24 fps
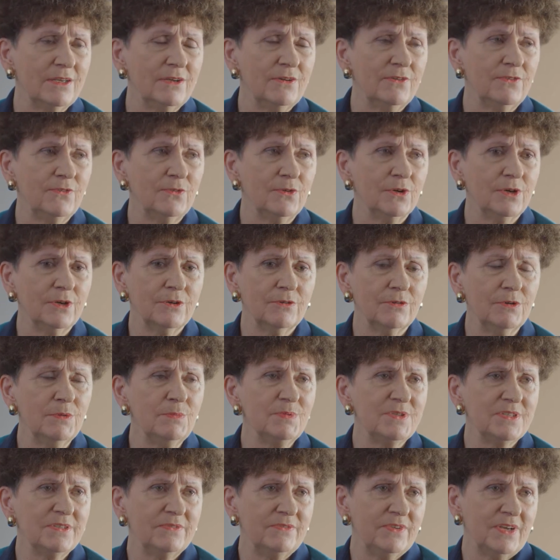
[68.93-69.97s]
for
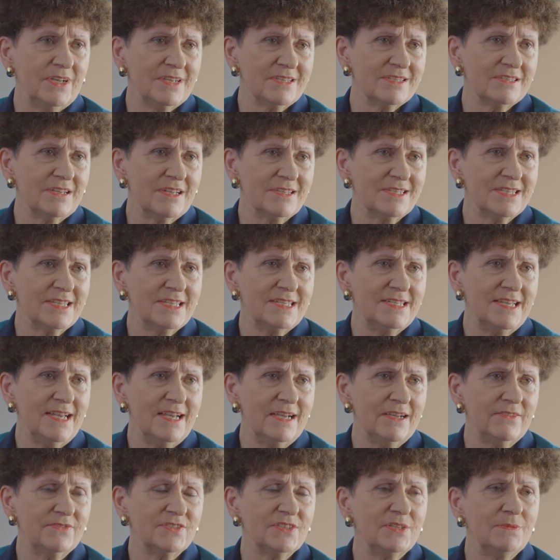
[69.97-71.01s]
groups of us on
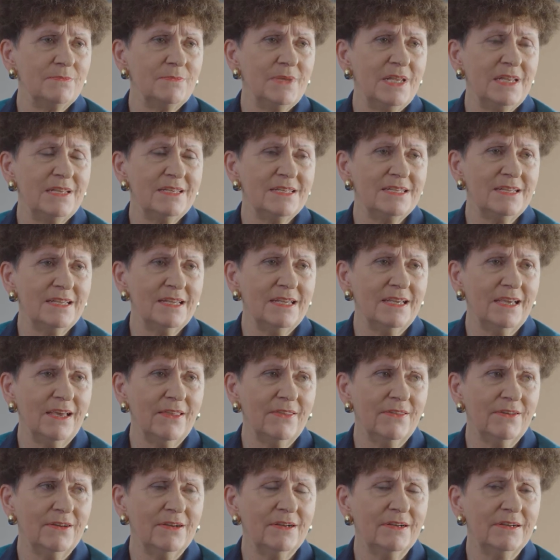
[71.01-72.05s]
staff to meet
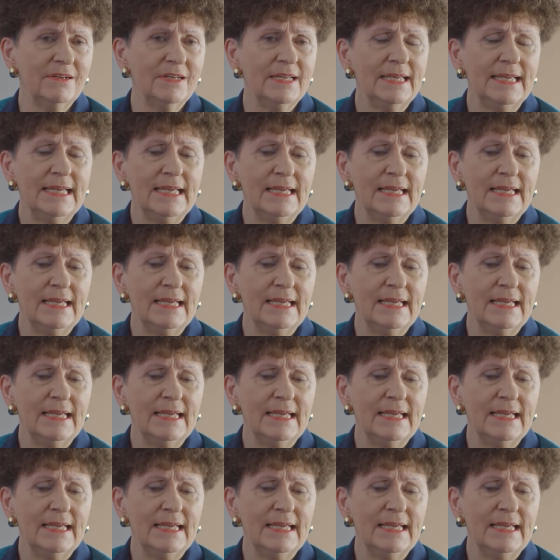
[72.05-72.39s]
together